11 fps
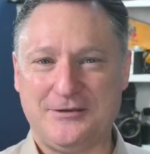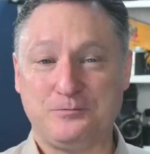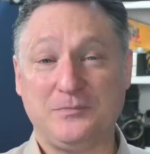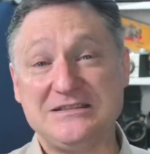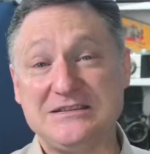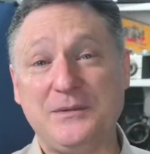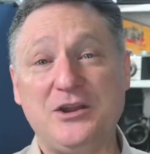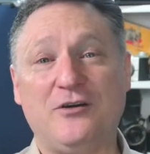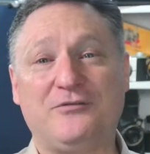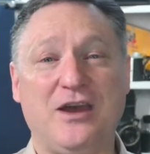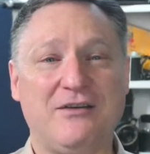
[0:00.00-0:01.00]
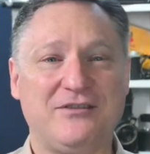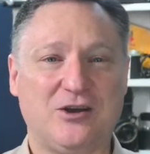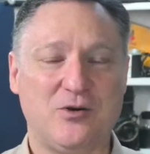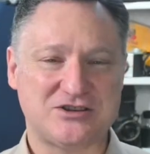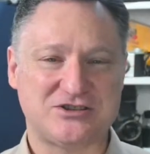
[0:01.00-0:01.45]
Please let me know if you have any
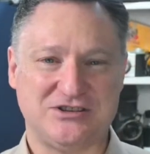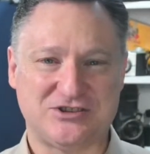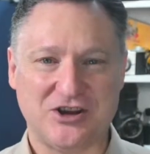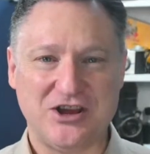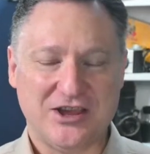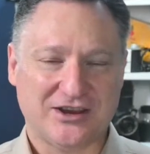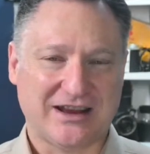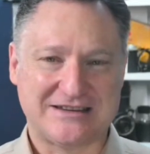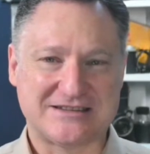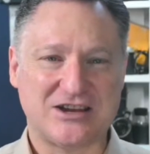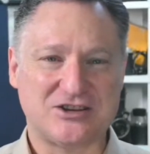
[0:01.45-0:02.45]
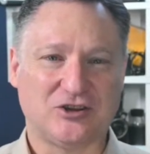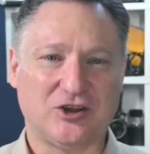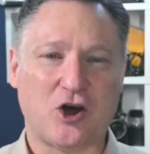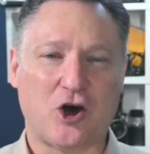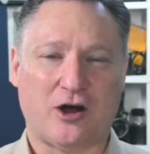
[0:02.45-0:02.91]
questions or would like to schedule
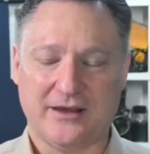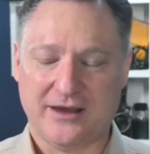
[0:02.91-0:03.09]
a call,